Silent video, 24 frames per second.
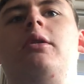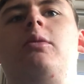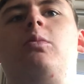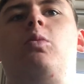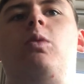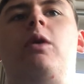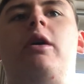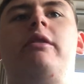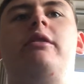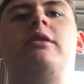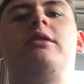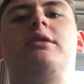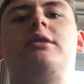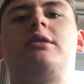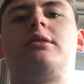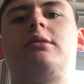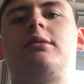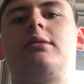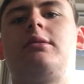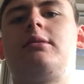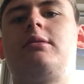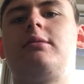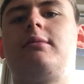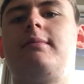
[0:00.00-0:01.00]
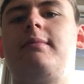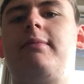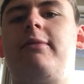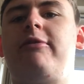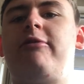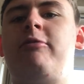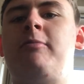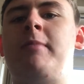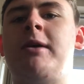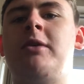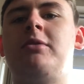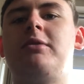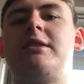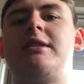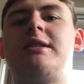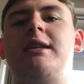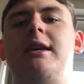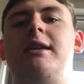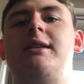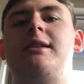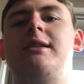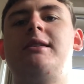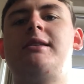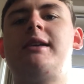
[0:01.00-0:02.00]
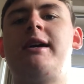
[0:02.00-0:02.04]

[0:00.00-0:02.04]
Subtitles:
Whereas for my under sixes,